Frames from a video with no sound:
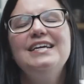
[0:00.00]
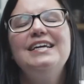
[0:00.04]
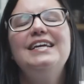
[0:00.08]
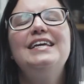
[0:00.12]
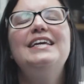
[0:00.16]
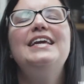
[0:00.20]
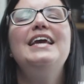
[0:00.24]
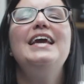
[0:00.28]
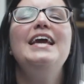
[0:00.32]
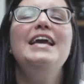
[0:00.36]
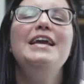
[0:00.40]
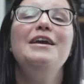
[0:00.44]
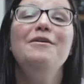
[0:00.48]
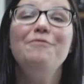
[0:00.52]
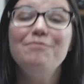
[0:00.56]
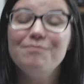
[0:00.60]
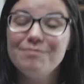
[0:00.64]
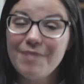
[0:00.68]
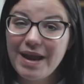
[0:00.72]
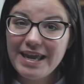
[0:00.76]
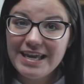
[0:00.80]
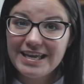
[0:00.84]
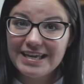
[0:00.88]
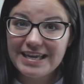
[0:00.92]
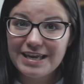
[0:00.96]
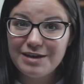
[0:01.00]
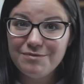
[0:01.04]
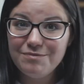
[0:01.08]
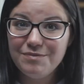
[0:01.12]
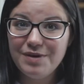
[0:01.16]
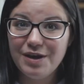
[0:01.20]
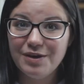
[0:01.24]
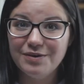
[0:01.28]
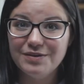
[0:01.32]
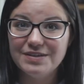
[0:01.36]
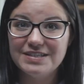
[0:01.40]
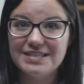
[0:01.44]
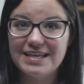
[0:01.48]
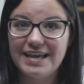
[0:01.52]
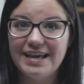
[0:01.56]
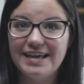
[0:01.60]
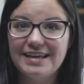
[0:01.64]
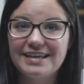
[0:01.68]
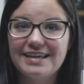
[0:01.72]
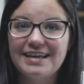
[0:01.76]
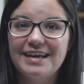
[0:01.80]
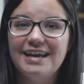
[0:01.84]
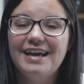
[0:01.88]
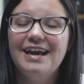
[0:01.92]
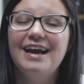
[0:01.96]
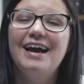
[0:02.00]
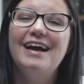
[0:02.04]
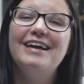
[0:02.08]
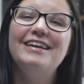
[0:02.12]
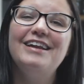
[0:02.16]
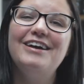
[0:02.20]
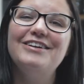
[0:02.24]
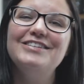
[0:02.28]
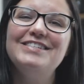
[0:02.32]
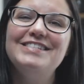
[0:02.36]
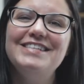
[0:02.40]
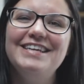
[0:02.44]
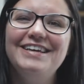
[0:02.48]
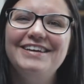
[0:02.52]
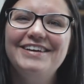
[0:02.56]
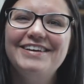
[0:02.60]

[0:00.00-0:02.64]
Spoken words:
keep making music, and I'll see